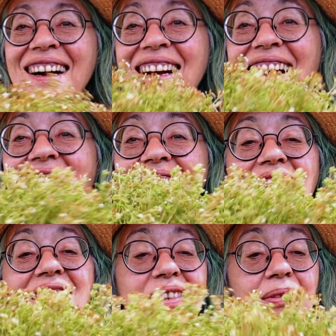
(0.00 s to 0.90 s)
Now
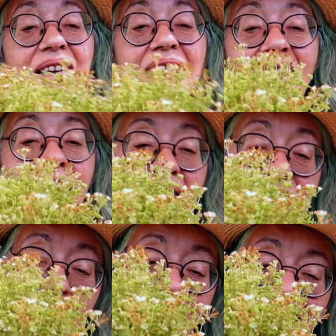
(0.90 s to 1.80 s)
this one
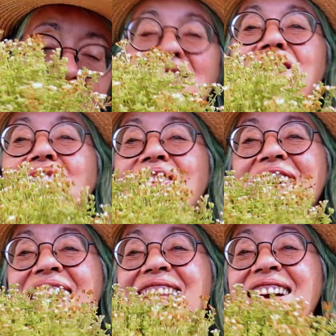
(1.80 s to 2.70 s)
has a
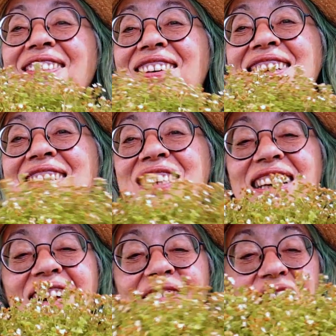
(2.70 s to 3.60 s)
story that I want to
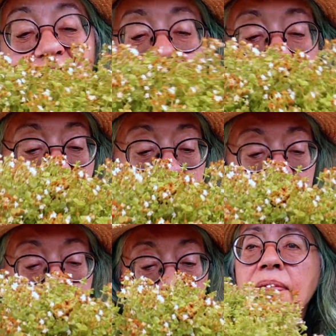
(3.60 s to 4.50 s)
share with you.
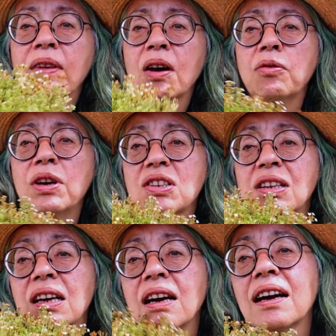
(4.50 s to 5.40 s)

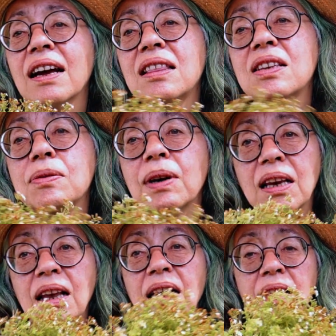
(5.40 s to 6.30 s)
Originally I had this
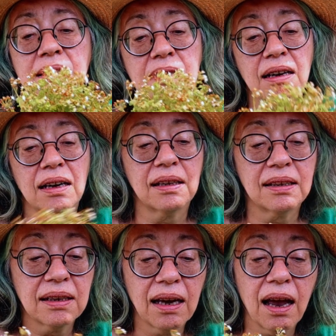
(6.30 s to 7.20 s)
one
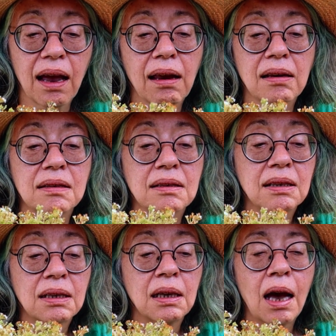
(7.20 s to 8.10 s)
inside and
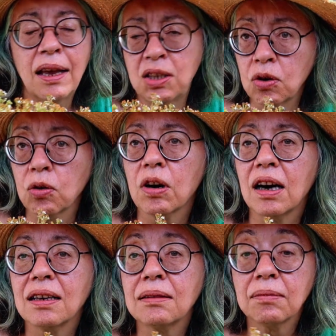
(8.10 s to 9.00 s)
it did
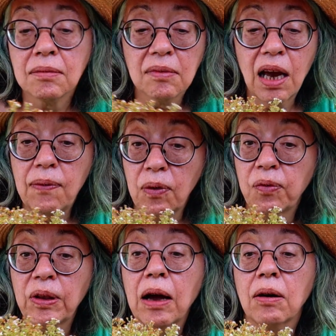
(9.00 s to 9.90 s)
alright, even
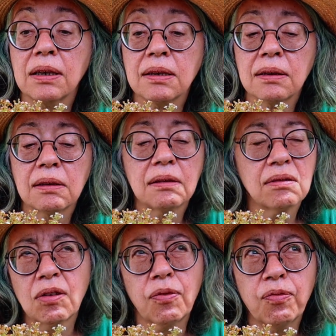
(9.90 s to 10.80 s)
flowered,
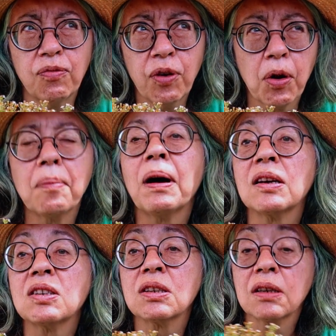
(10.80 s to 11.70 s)
not very
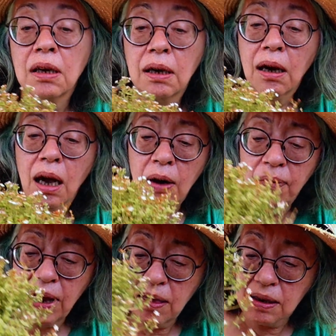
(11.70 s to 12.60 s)
much. And I've
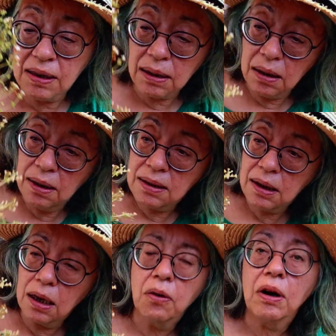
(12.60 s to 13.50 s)
had this at least
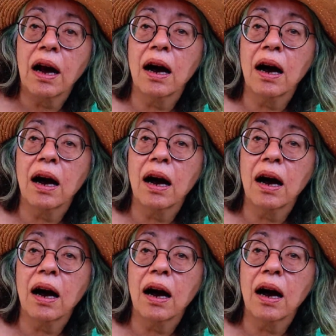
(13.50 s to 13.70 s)
a year and a